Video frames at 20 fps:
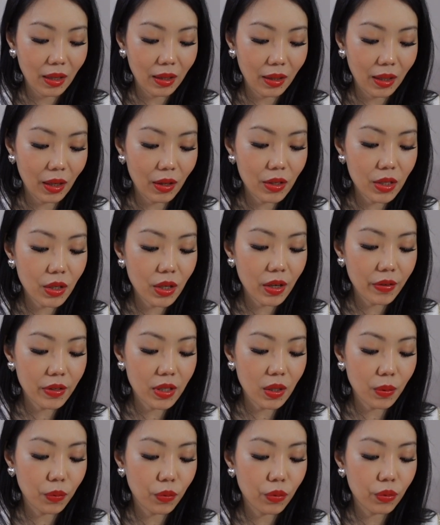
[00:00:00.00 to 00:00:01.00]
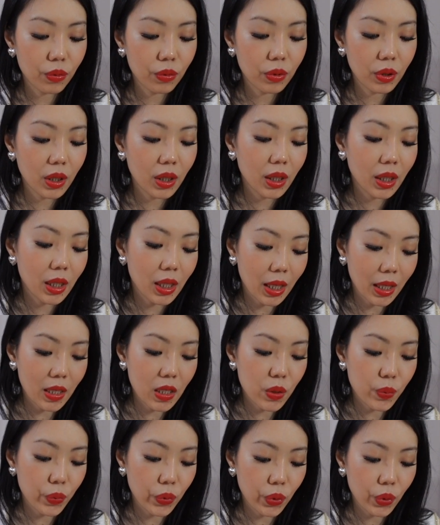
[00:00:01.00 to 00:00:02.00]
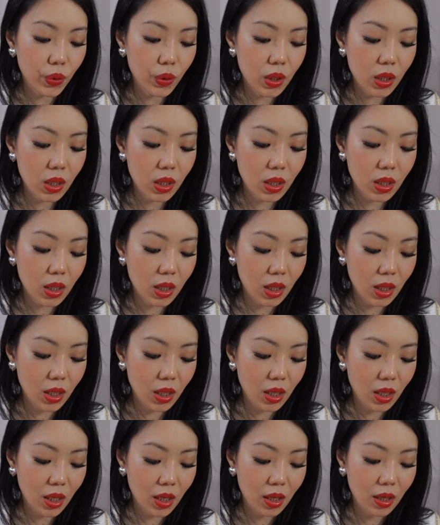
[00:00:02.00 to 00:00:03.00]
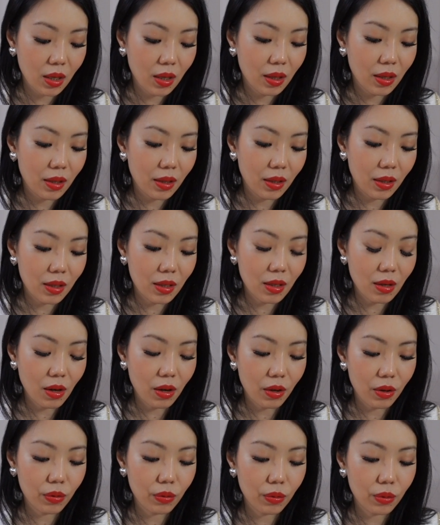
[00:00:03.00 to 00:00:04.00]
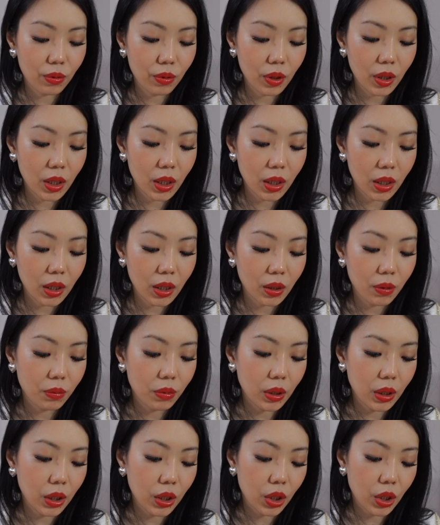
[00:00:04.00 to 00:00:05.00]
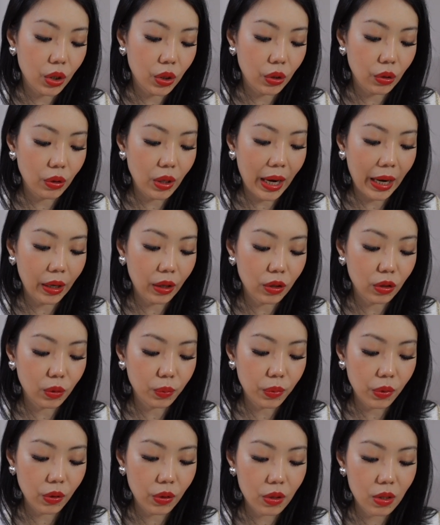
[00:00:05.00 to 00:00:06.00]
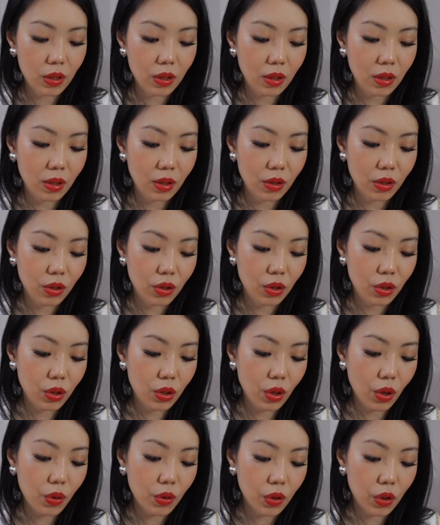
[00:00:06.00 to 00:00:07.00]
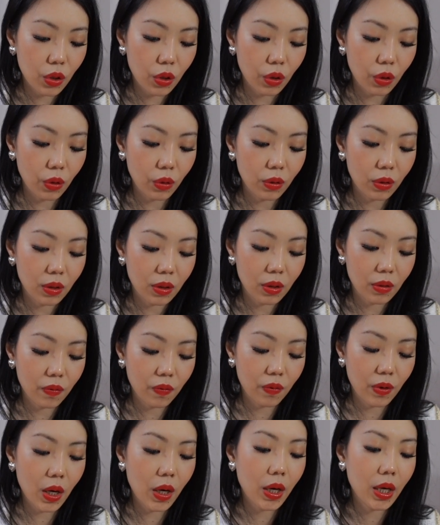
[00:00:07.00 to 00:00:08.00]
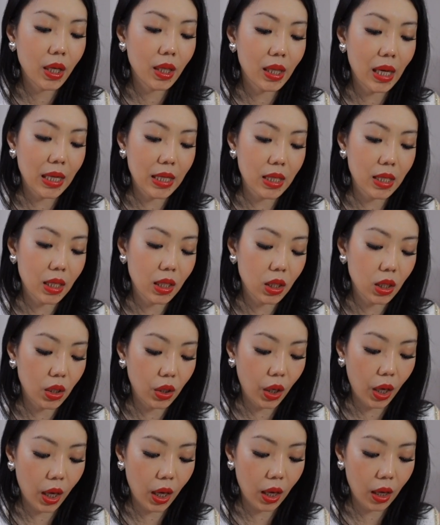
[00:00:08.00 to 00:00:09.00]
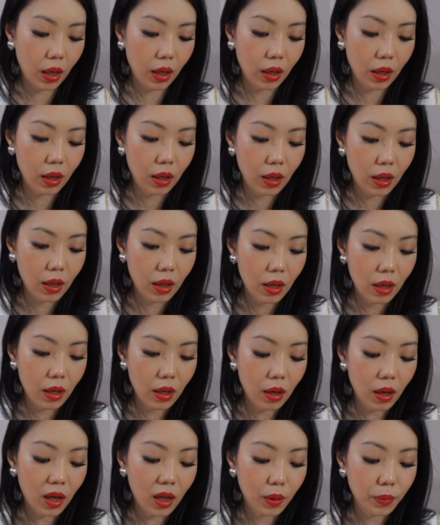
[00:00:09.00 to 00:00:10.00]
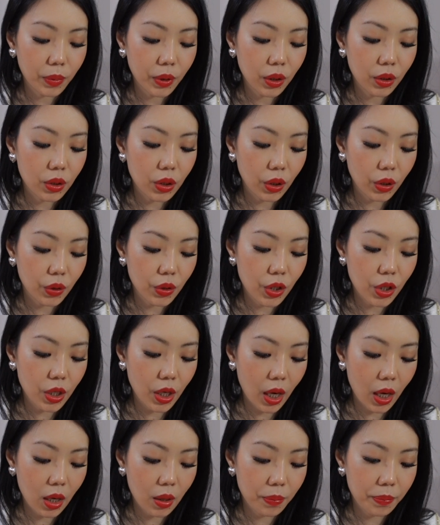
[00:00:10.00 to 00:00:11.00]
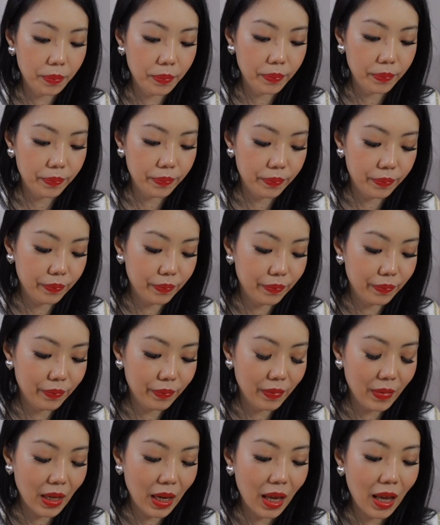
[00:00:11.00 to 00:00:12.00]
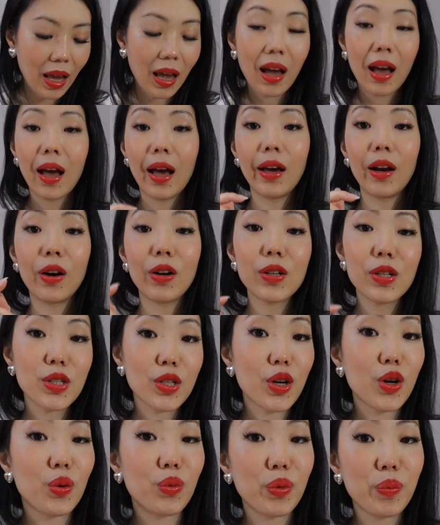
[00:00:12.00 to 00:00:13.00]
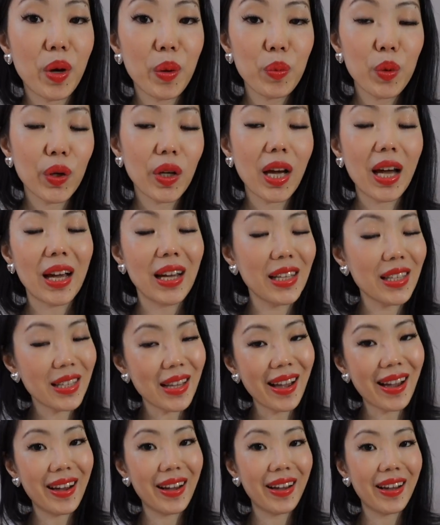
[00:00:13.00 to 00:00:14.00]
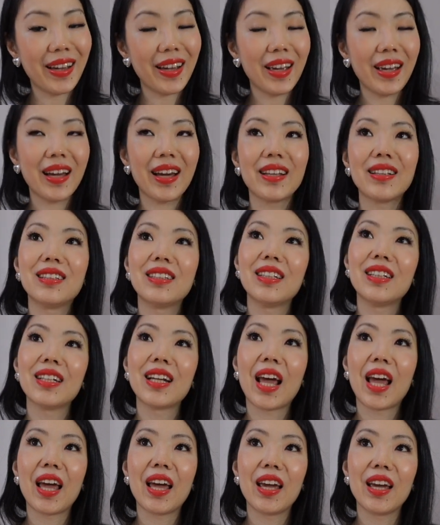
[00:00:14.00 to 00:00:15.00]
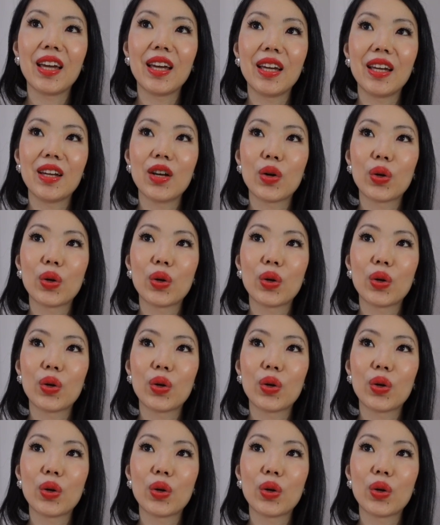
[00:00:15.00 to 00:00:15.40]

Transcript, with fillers: They also have some really nice boots. These are really, really cute ankle boots. So cute. Very classic looking almond toe shape. And also, remember guys, I did a